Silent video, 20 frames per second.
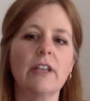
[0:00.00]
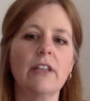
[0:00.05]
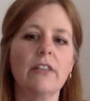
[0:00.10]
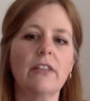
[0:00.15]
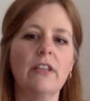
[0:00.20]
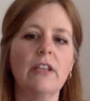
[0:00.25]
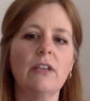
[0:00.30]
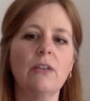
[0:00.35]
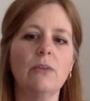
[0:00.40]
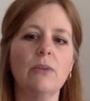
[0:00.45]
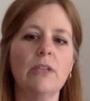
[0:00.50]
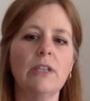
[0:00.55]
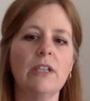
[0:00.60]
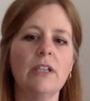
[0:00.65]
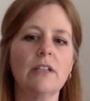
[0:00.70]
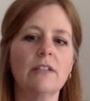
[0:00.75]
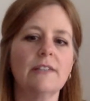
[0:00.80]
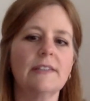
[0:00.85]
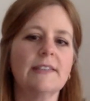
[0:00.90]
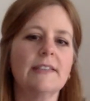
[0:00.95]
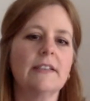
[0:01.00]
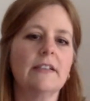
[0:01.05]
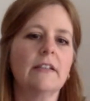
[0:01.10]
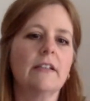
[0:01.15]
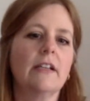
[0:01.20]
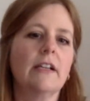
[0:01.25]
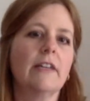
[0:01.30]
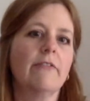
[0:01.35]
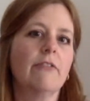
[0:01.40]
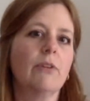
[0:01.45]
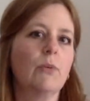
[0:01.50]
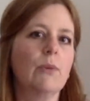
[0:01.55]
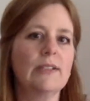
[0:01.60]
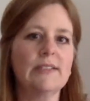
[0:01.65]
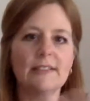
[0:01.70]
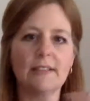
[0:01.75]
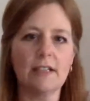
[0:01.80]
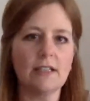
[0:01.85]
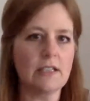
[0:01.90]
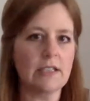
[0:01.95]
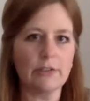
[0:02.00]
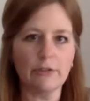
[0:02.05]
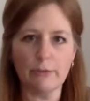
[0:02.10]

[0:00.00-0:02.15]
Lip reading: thing when you consider that everyone's idea